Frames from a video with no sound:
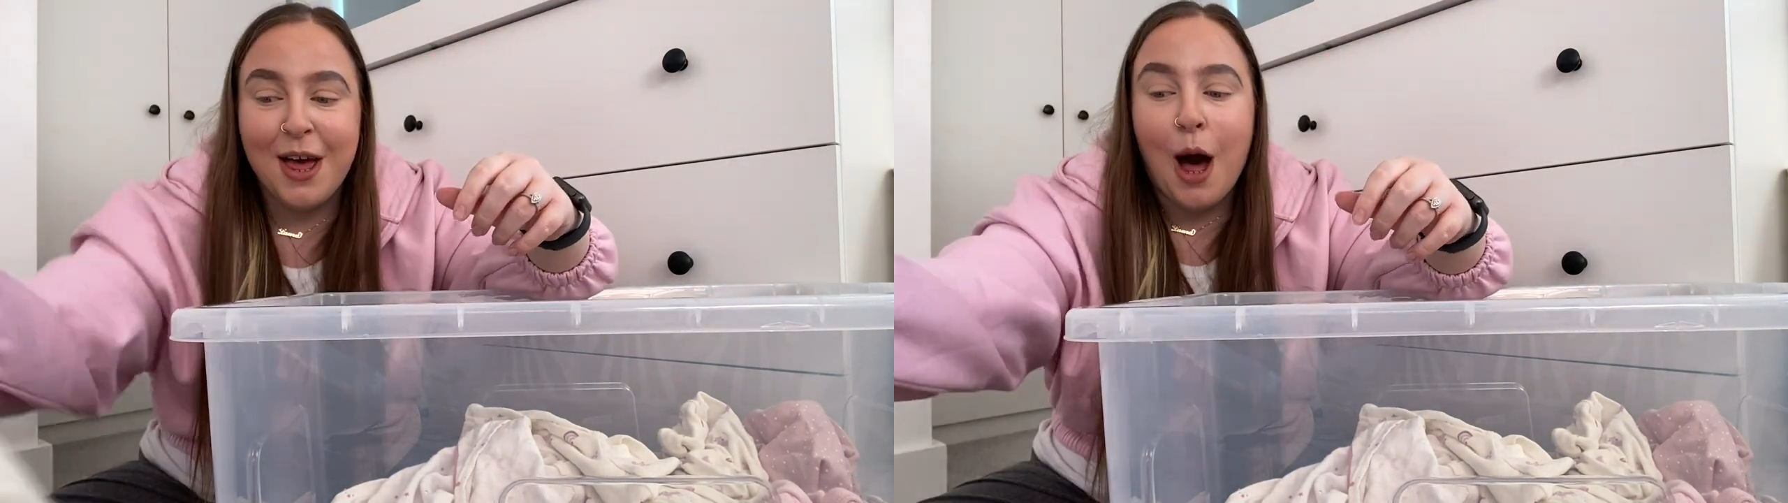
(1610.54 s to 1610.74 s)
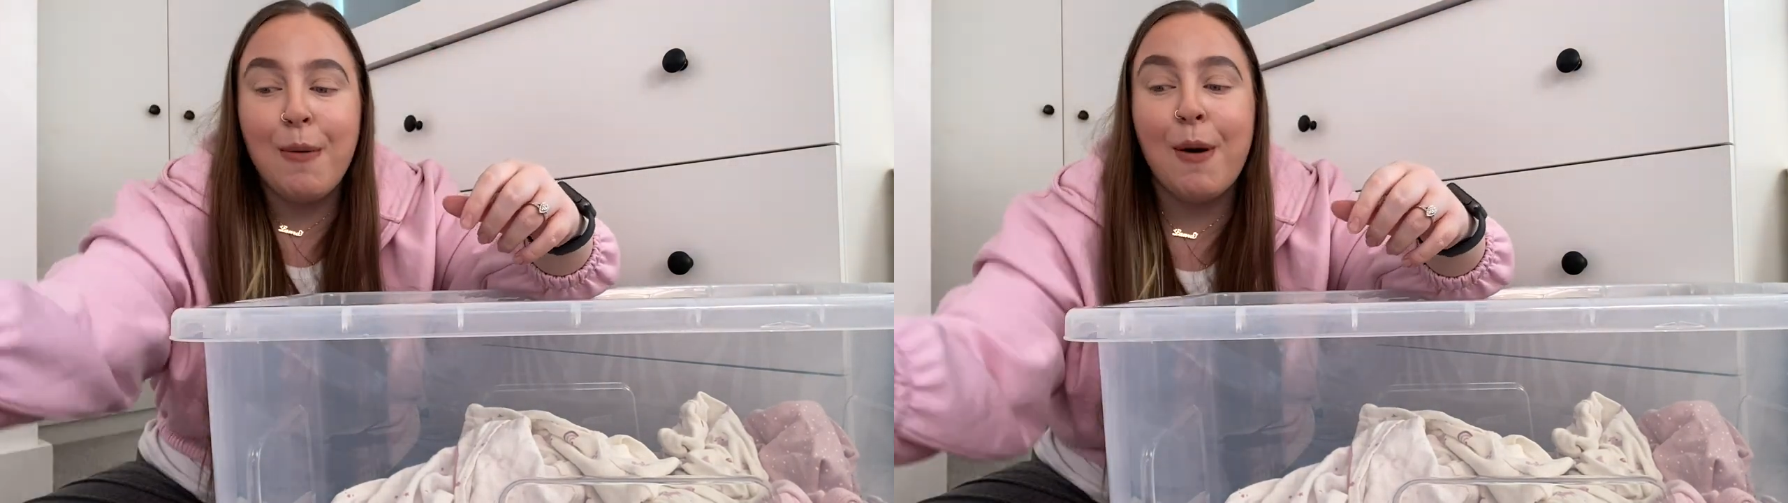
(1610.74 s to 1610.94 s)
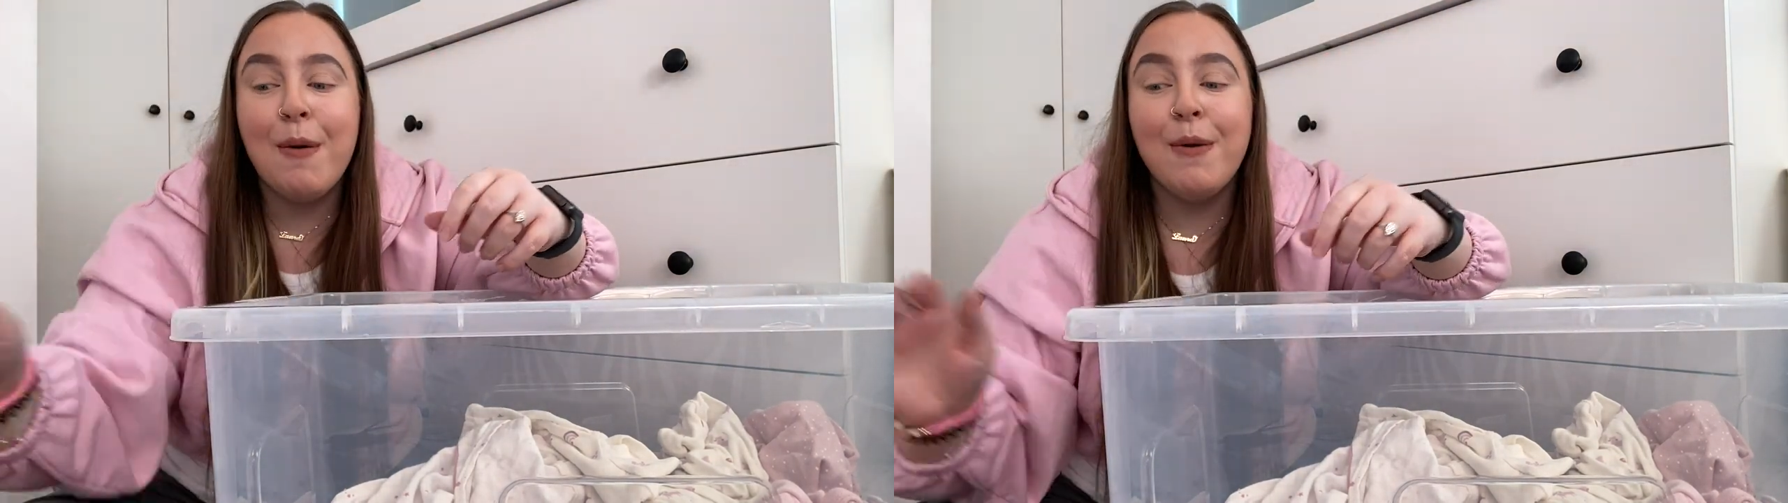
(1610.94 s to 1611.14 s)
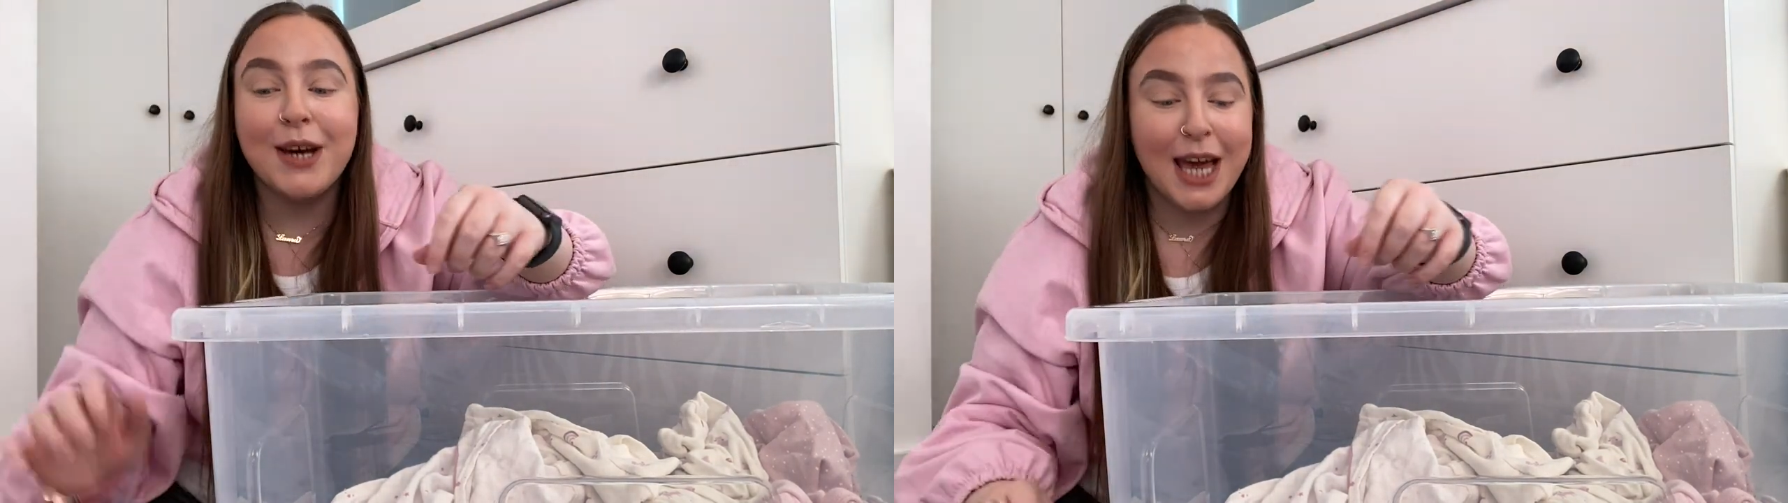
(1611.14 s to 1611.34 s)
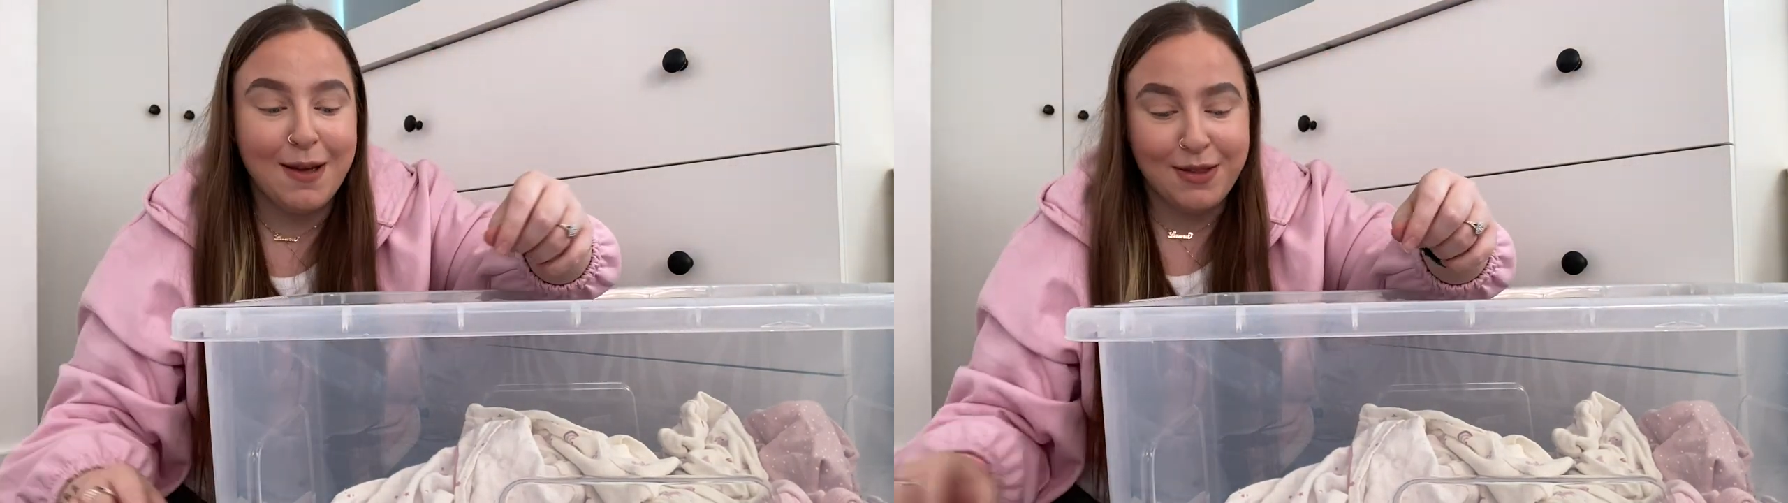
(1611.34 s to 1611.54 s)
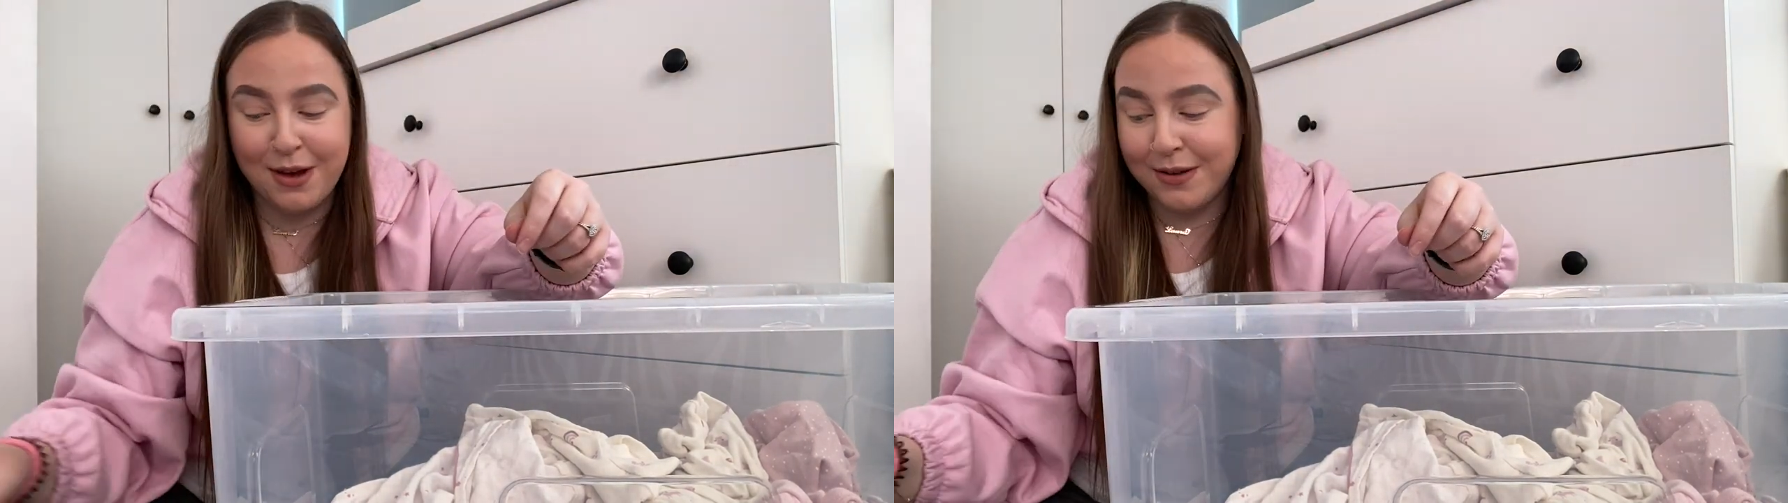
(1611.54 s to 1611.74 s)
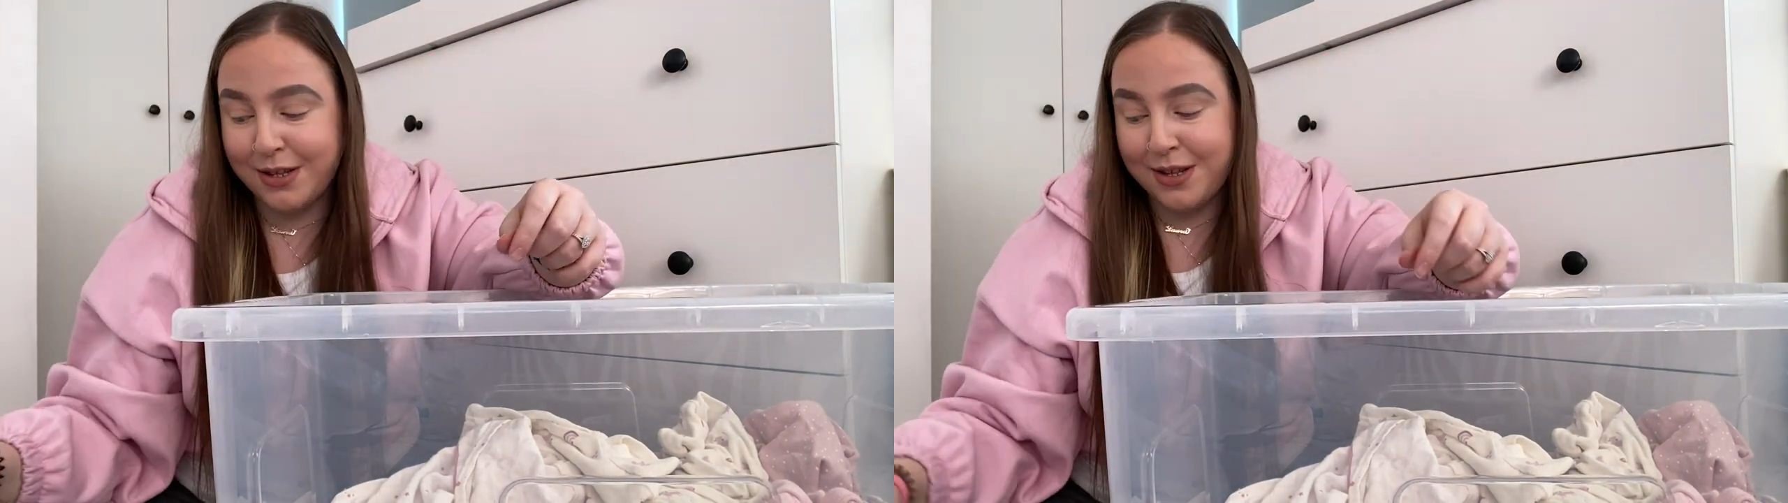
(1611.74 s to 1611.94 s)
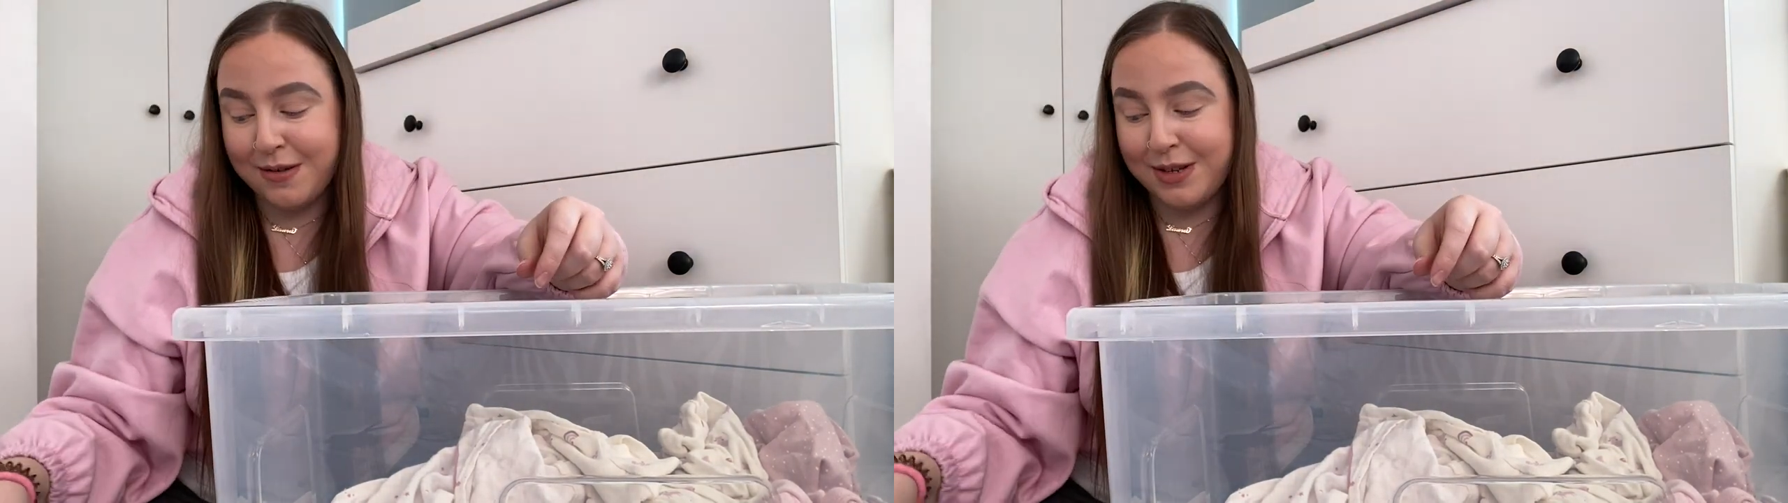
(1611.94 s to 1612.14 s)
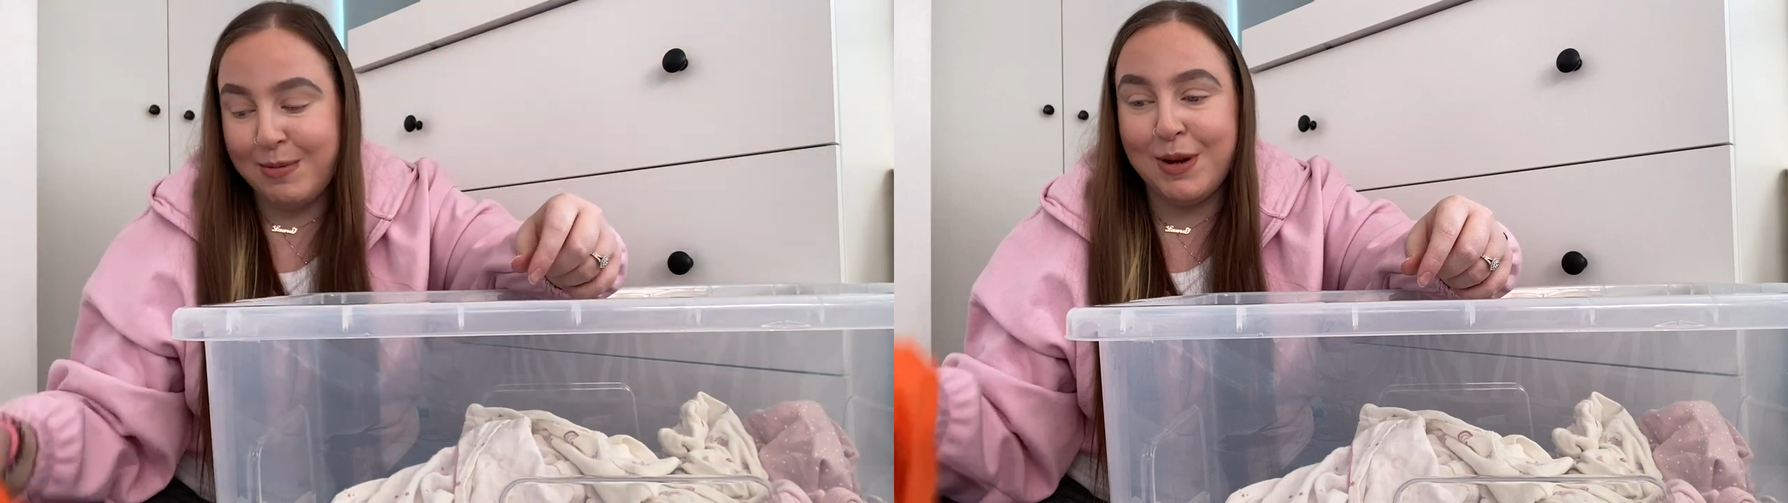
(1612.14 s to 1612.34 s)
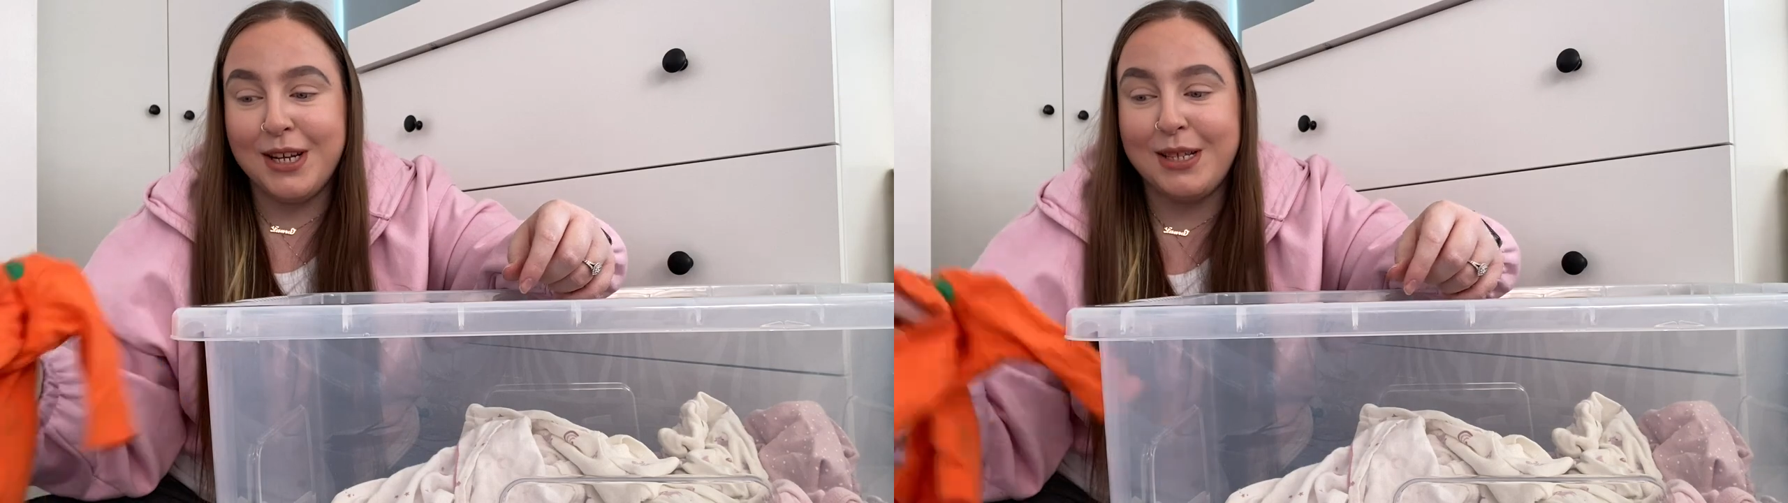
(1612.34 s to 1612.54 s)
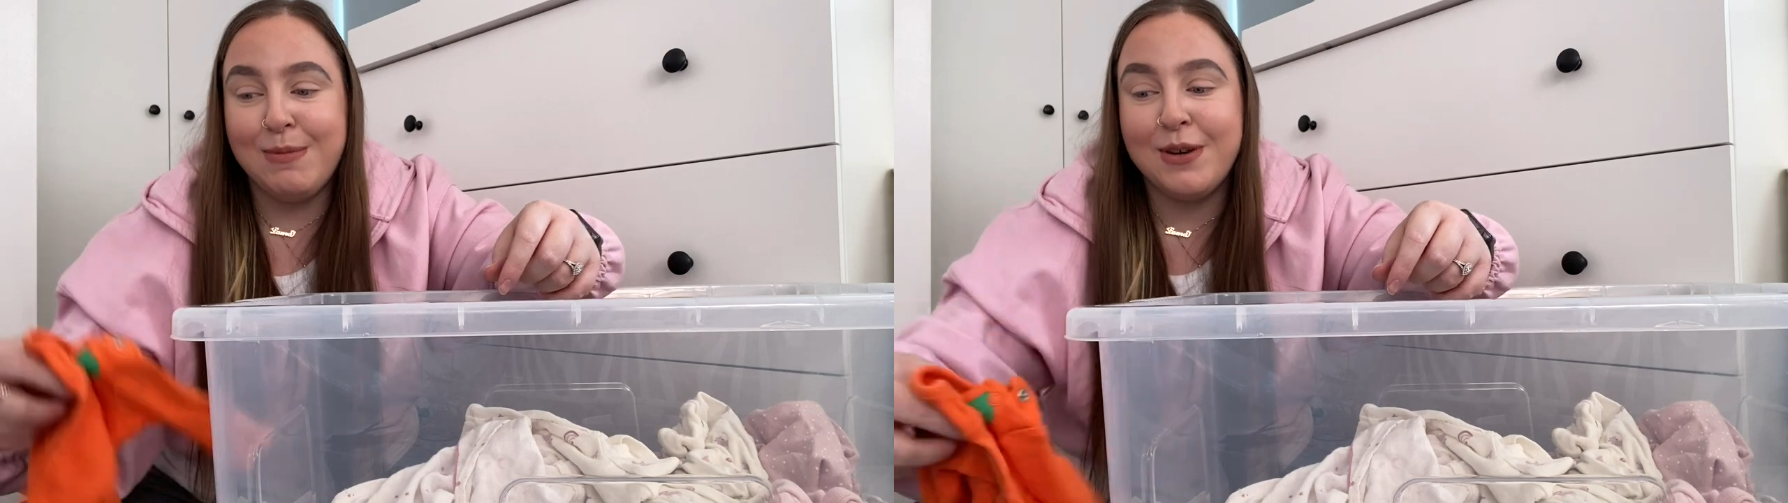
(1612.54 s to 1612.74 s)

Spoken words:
I probably will keep those though, to be honest,